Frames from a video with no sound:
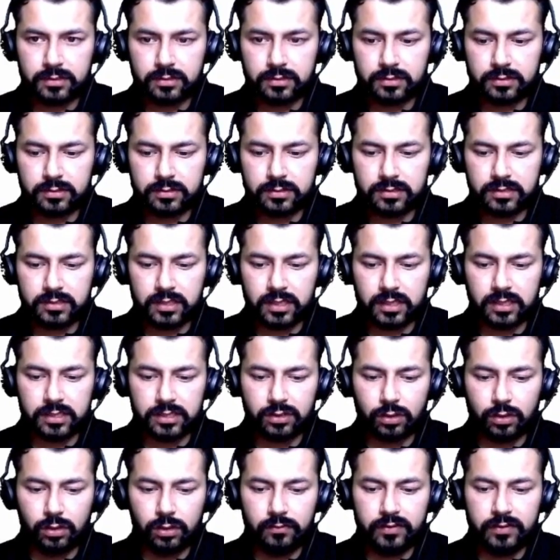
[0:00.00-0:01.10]
series,
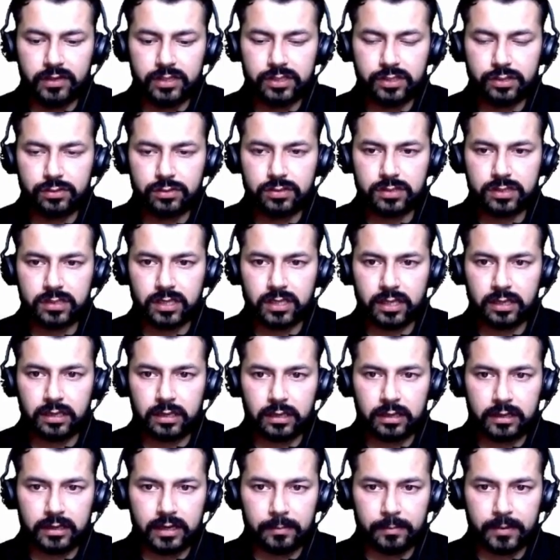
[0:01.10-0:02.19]
always use the
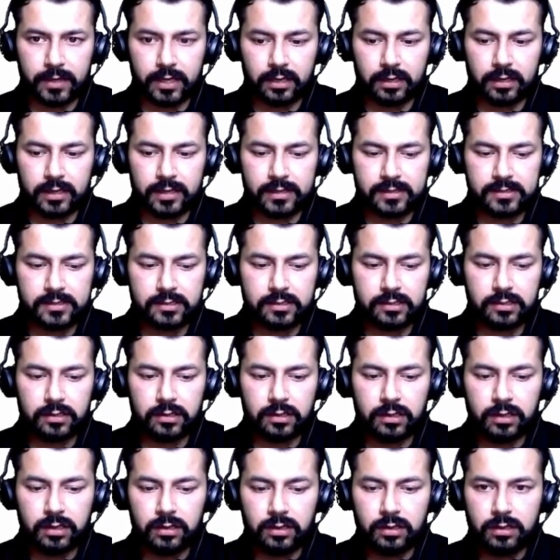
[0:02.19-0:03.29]
capital S,
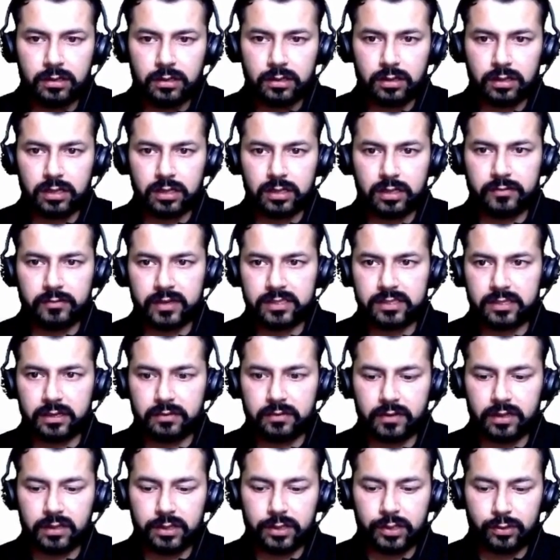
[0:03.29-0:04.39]
otherwise it
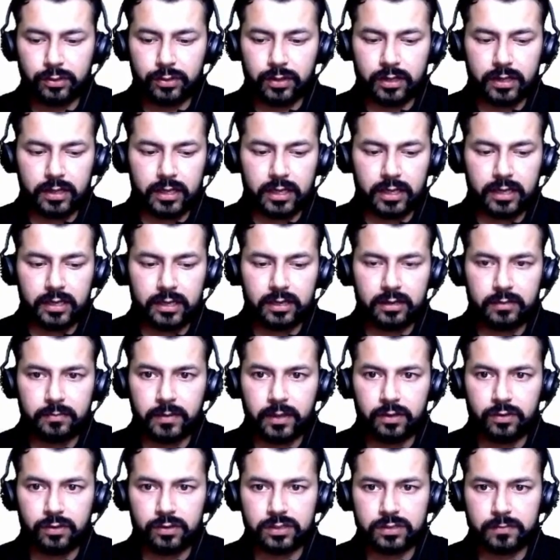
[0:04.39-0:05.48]
will throw an error
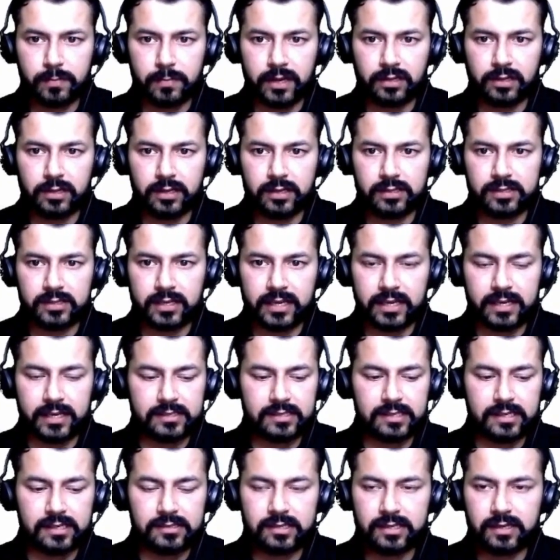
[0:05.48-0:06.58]
because Python is a case
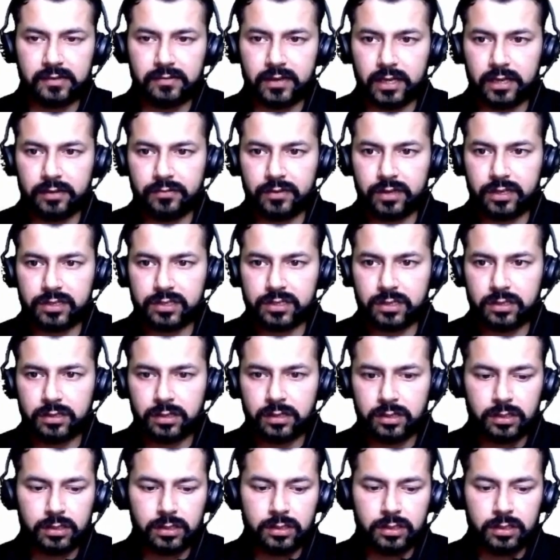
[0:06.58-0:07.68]
sensitive language.
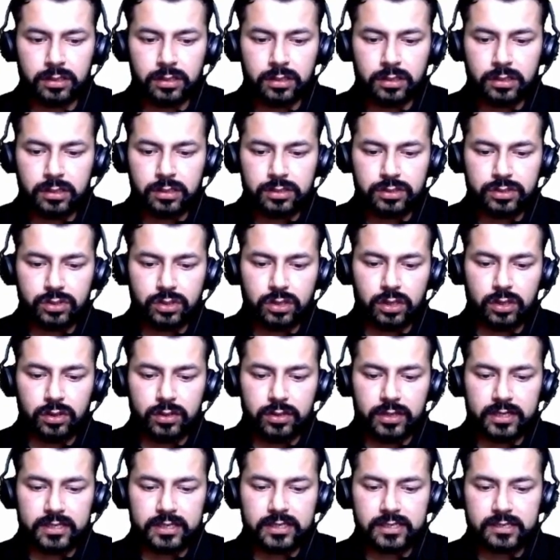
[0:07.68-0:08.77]
So now
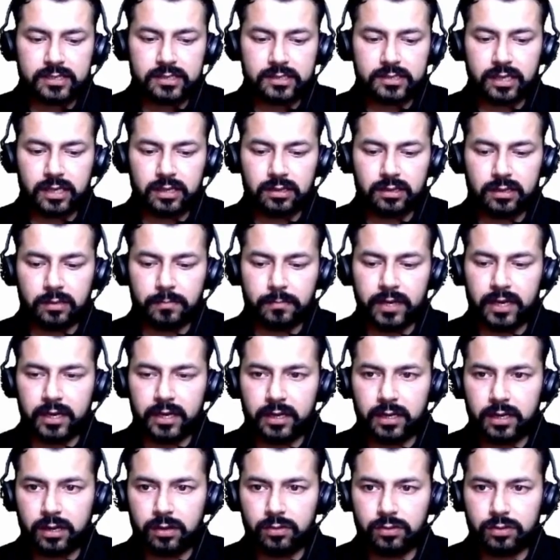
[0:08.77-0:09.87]
let's take the
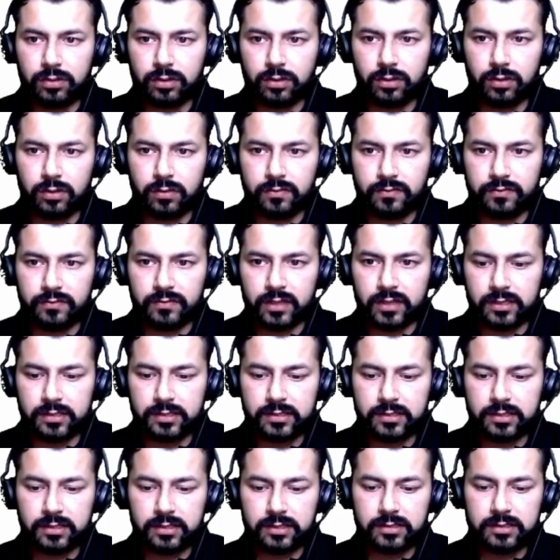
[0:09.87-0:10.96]
printout of this
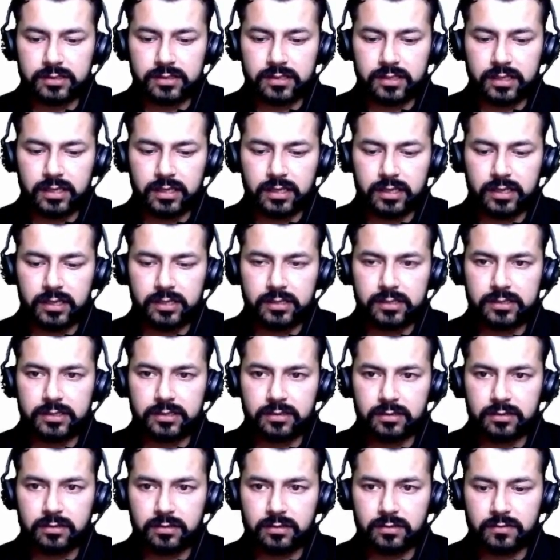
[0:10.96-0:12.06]
series
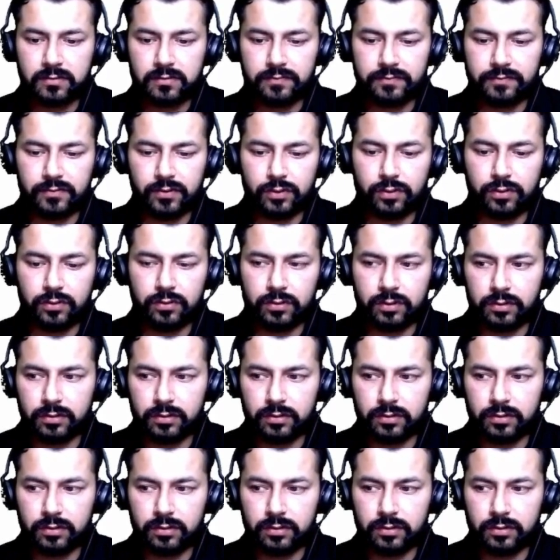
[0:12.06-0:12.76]
4